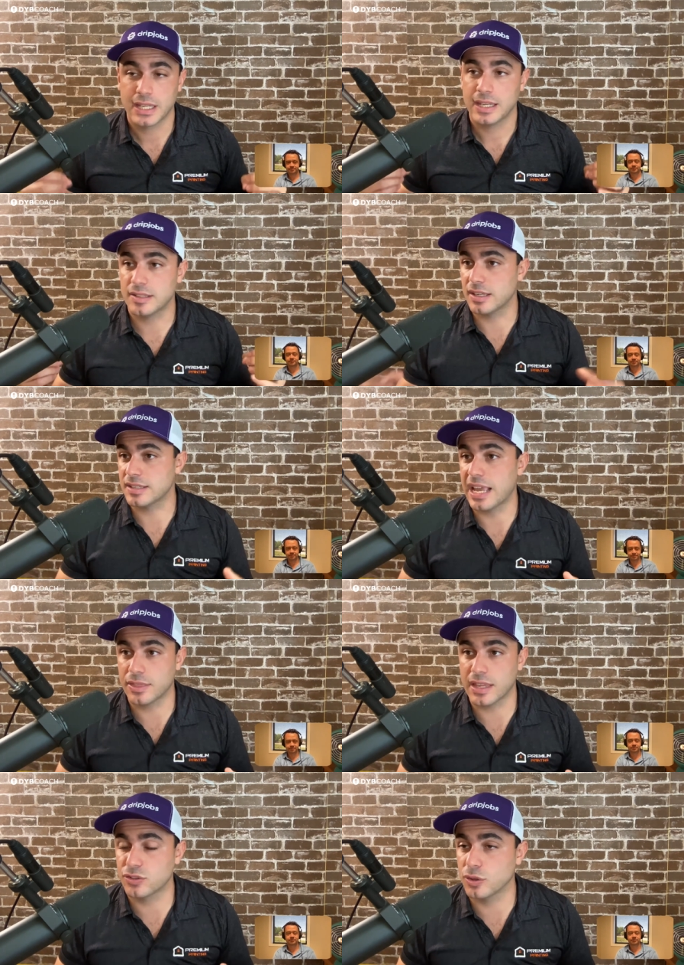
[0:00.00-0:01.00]
it says hey
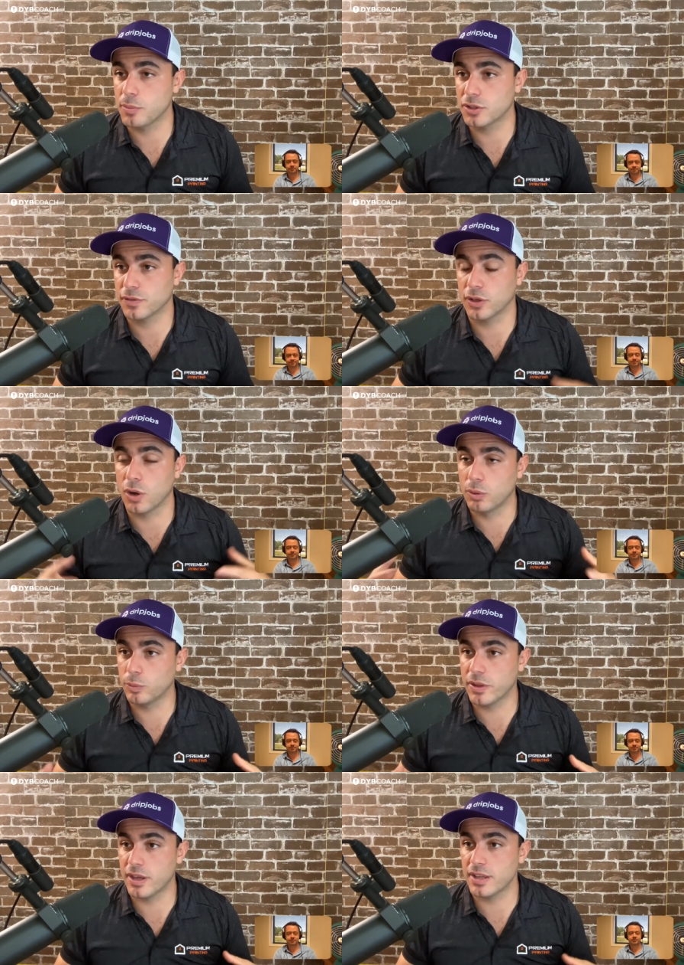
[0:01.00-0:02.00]
thanks so much for
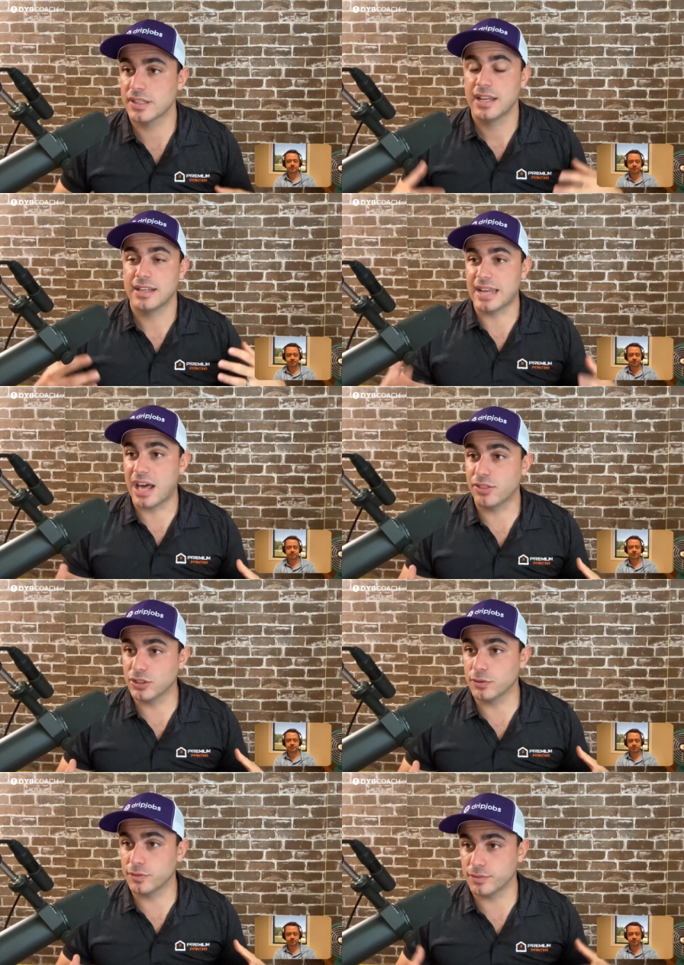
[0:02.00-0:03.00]
going with us now
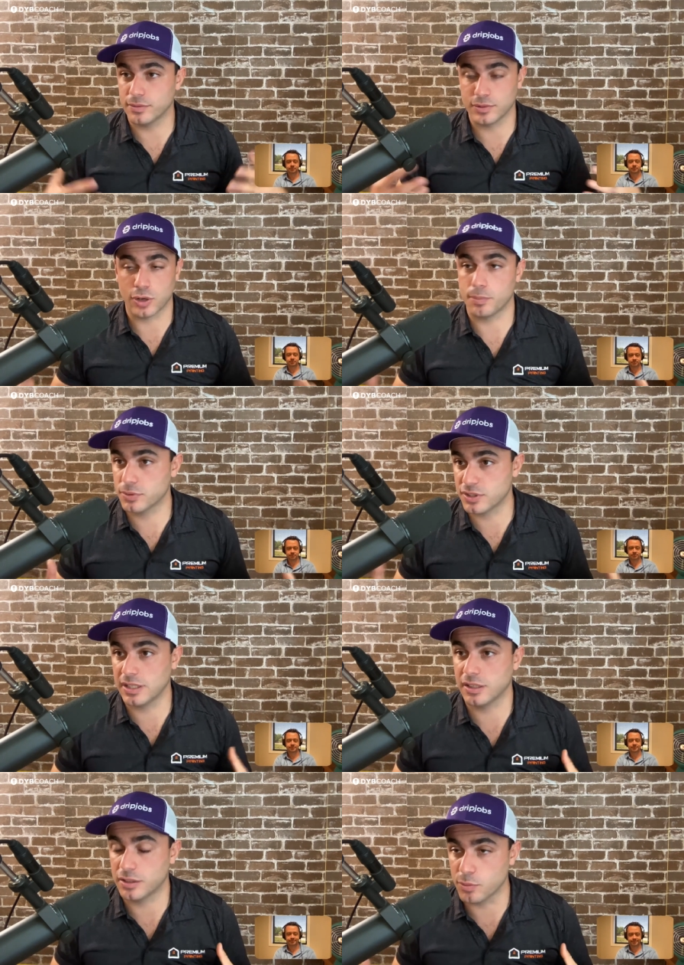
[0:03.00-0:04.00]
that you've you know
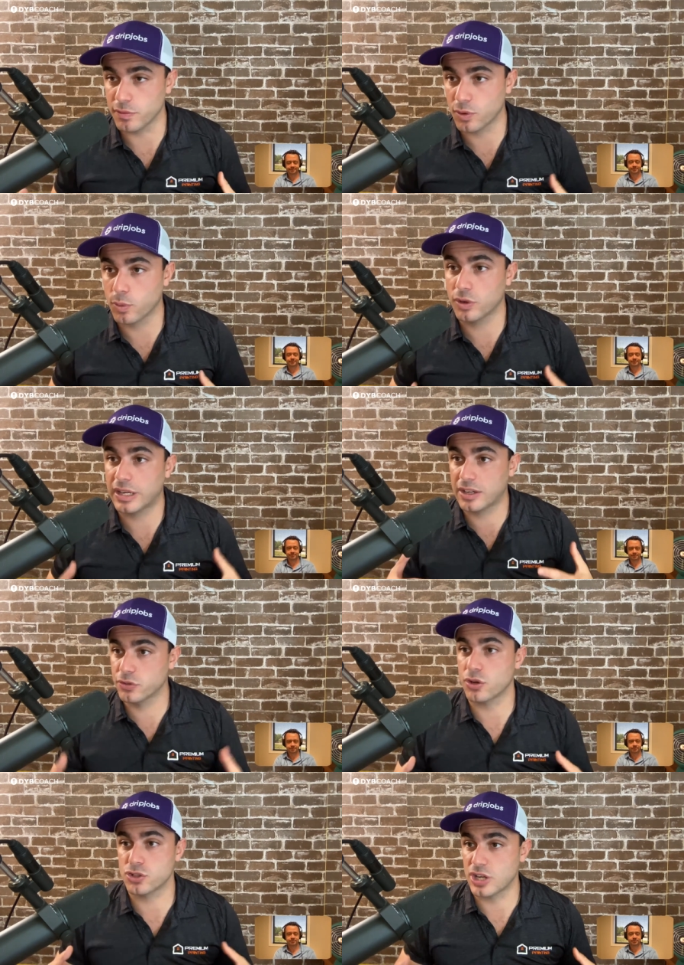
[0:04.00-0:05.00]
proceeded to move forward
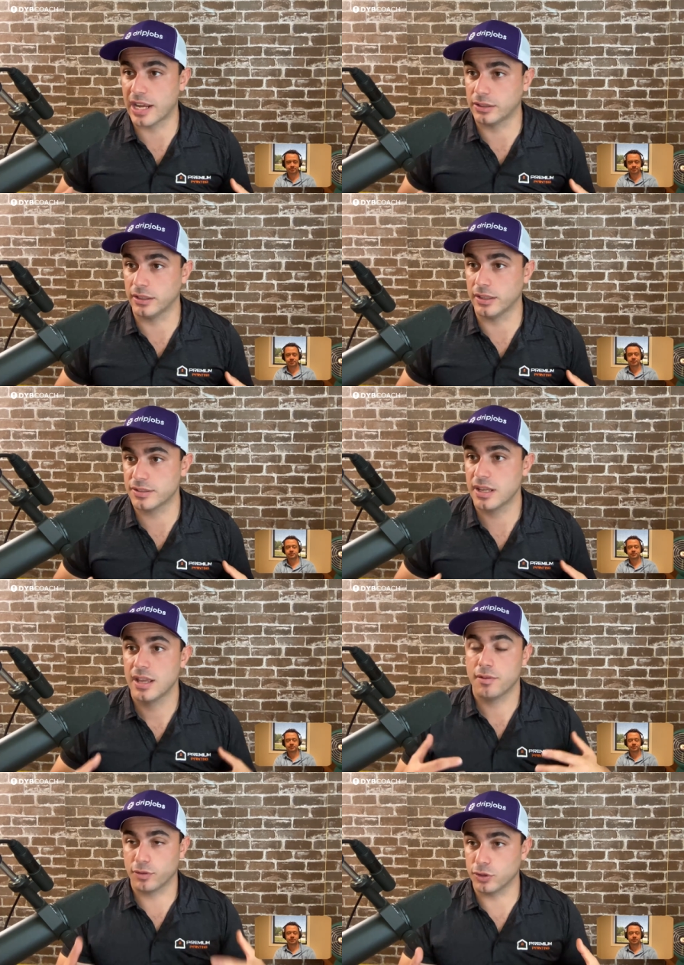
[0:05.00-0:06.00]
here's our checklist
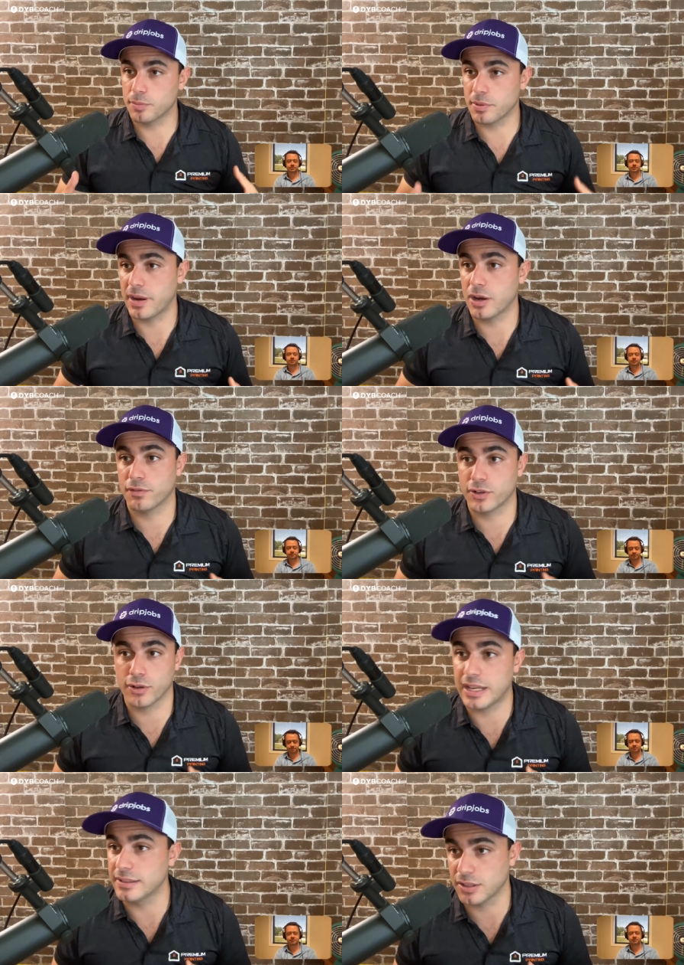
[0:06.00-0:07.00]
for you to prepare for
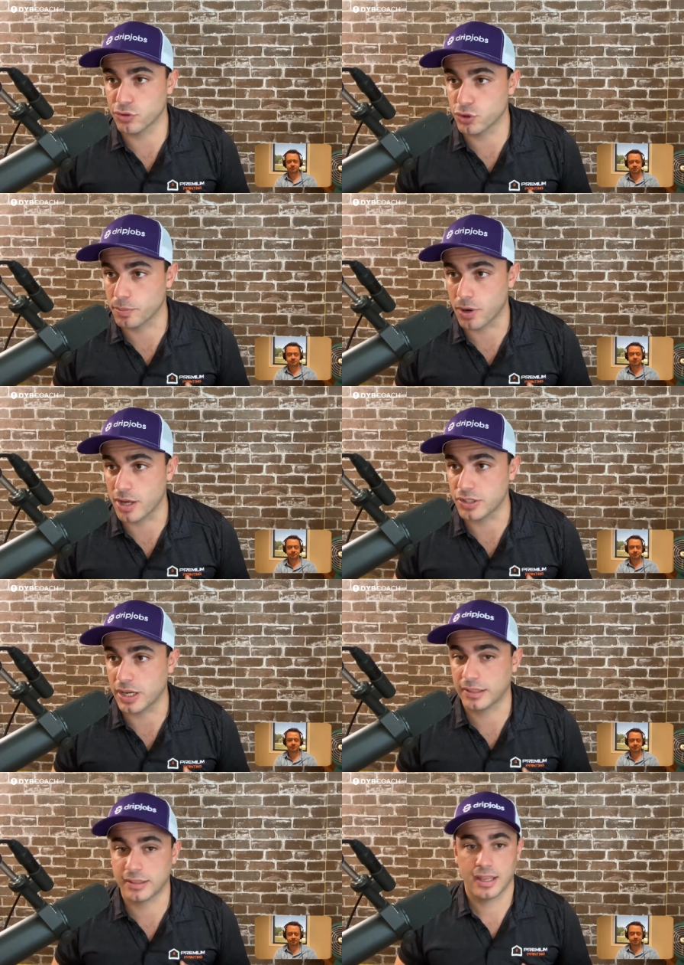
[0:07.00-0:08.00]
your interior
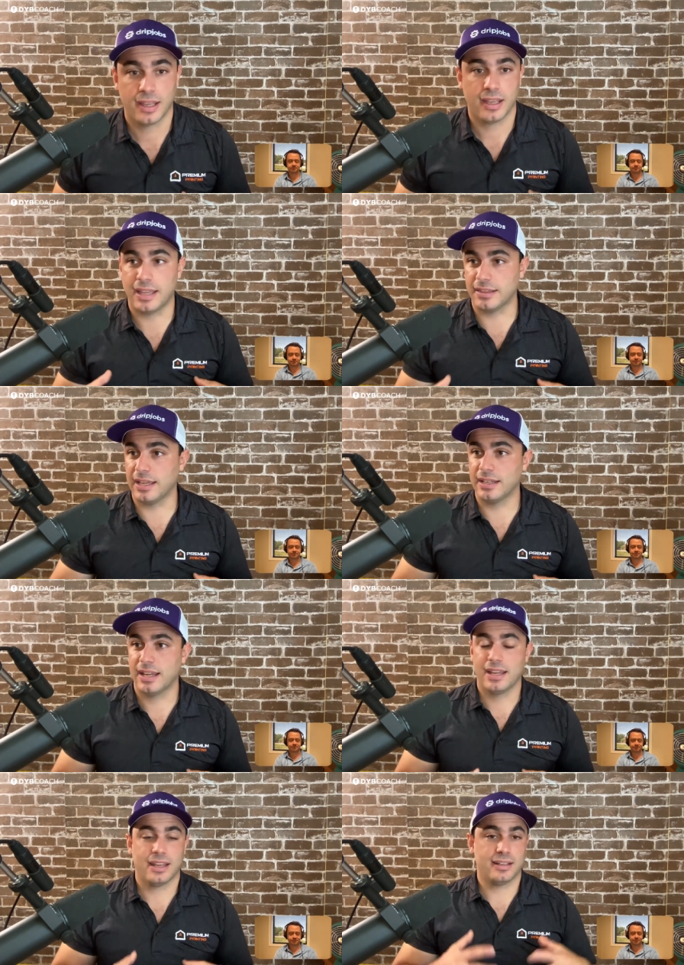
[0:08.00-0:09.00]
project and then
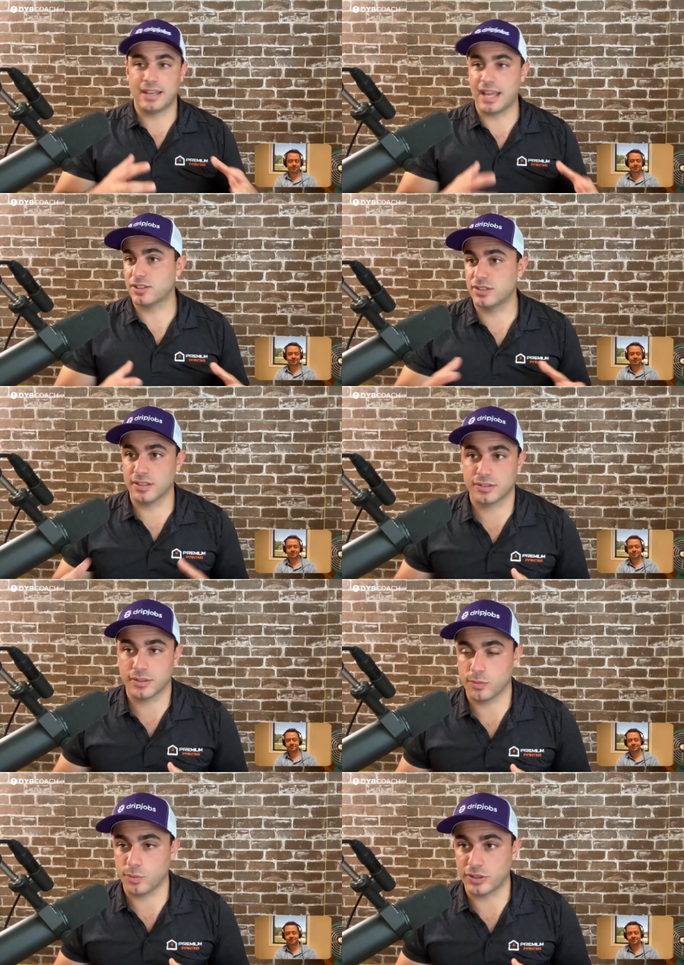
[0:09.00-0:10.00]
next
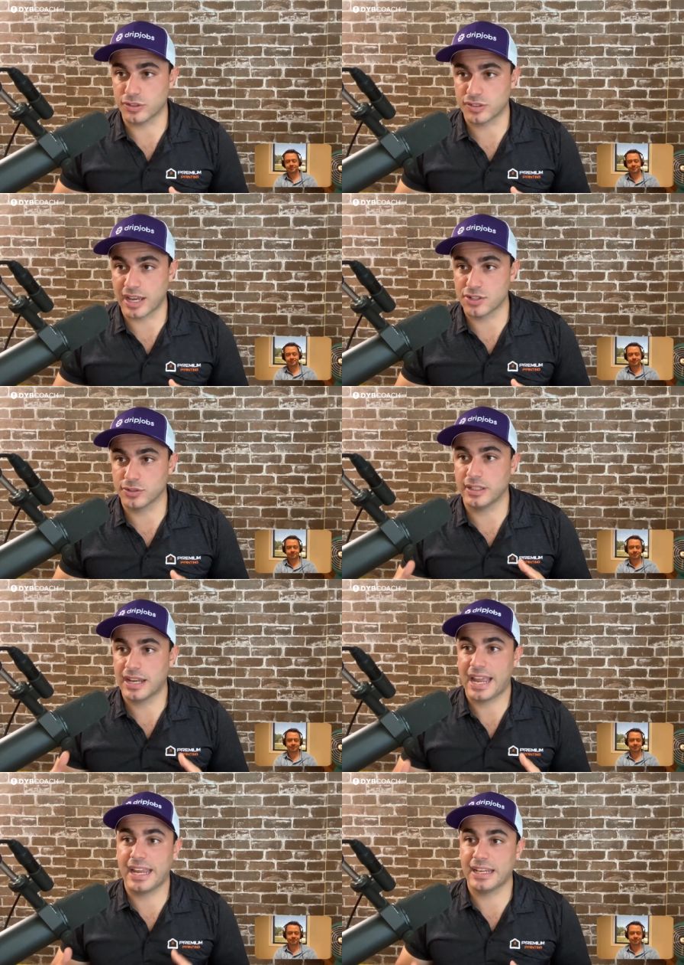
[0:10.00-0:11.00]
is when you schedule it
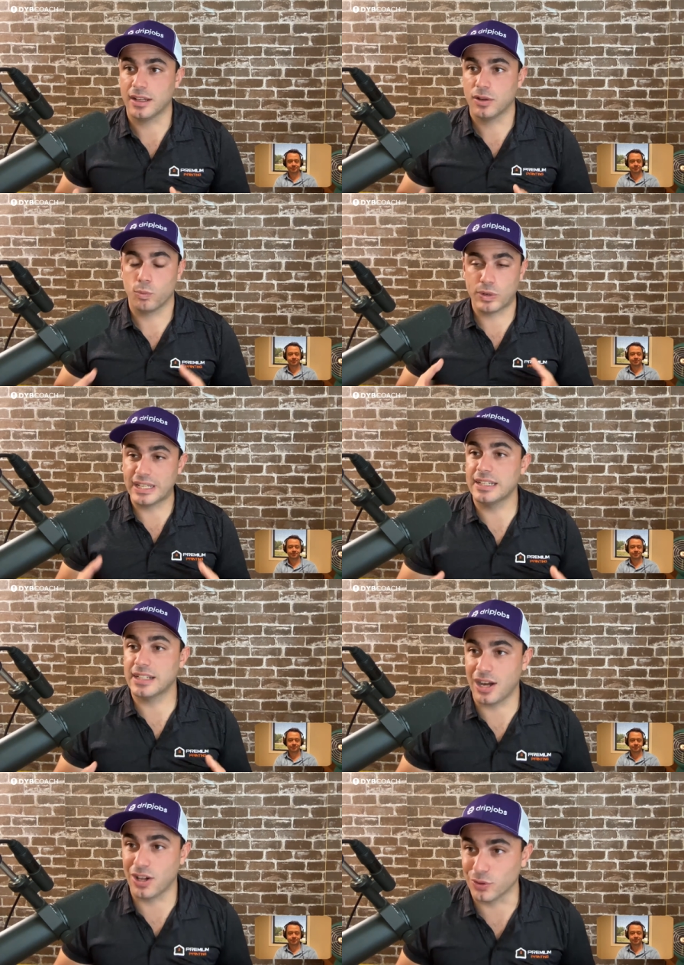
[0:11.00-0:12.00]
hey we need
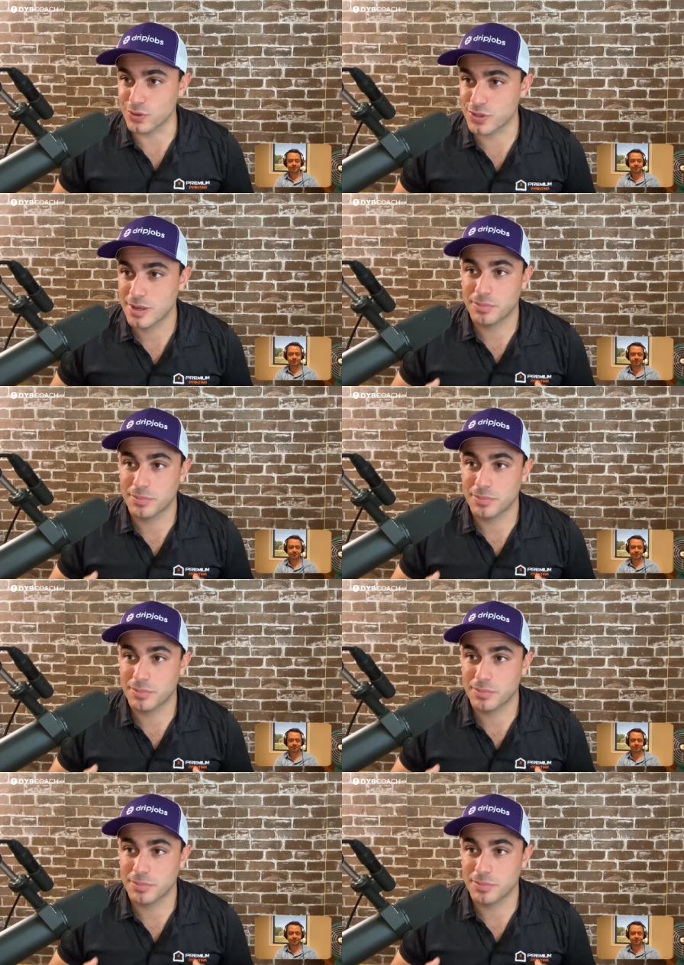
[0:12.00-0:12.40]
colors.